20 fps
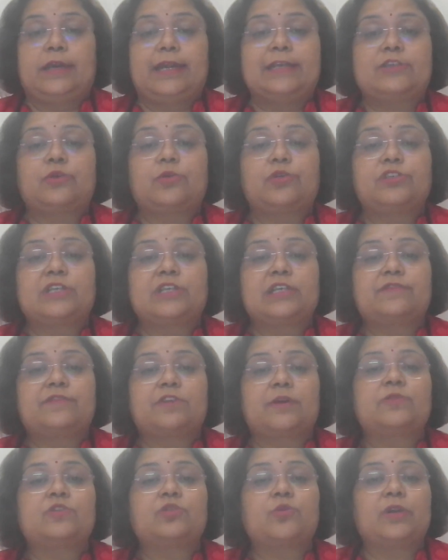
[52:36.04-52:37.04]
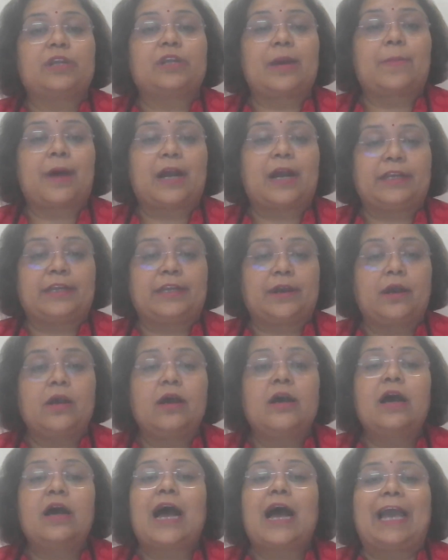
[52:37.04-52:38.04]
Next question is from Sonia Bhatia.
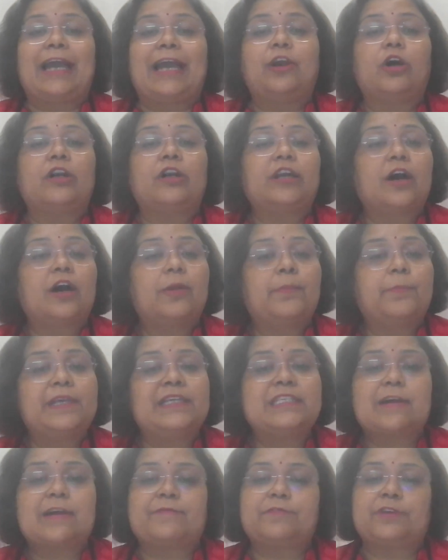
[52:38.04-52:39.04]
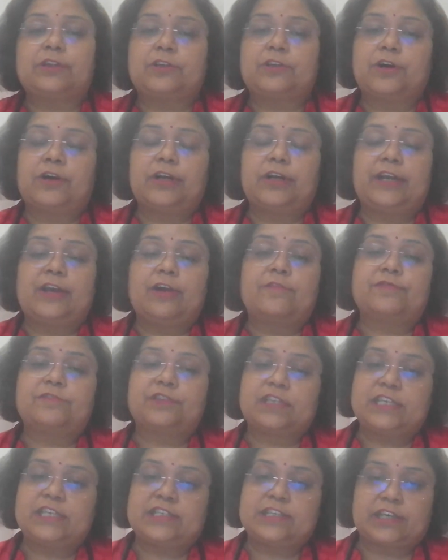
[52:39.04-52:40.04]
I got herpes after 3rd day of
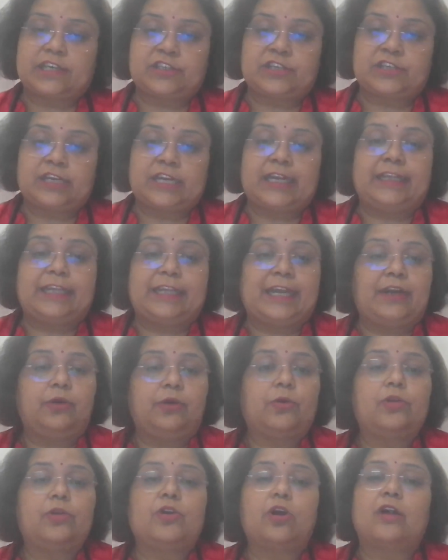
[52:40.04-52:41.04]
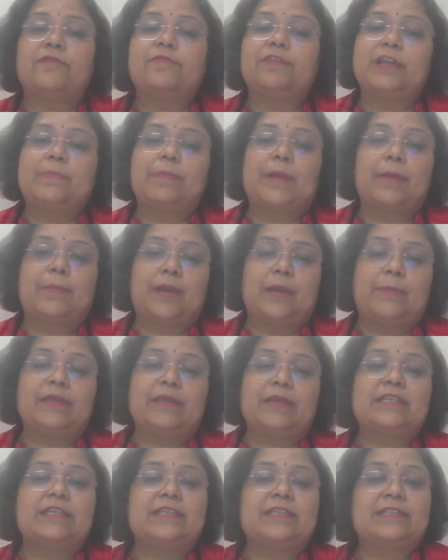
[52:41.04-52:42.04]
C-section and then could not feed my
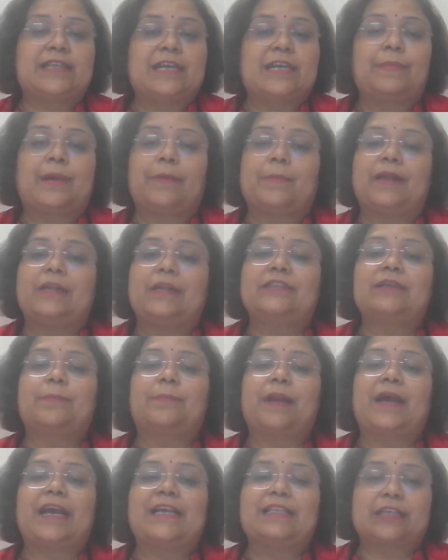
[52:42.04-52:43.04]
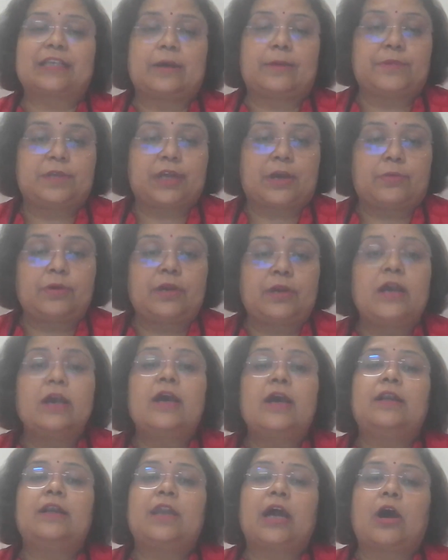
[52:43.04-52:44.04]
baby. Since then, my milk supply has come down.
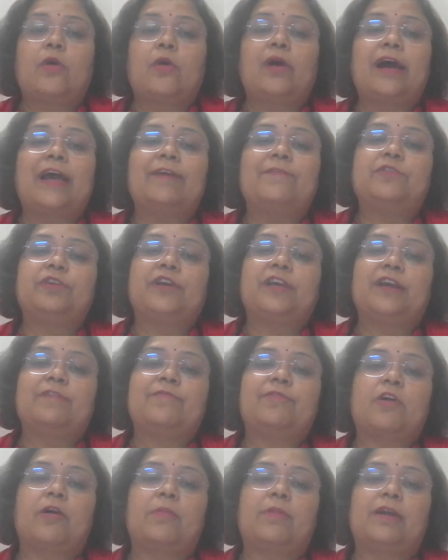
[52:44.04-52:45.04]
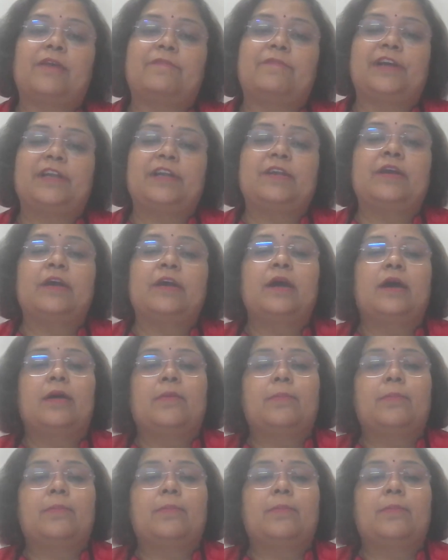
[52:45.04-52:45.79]
Now I have to give formula feed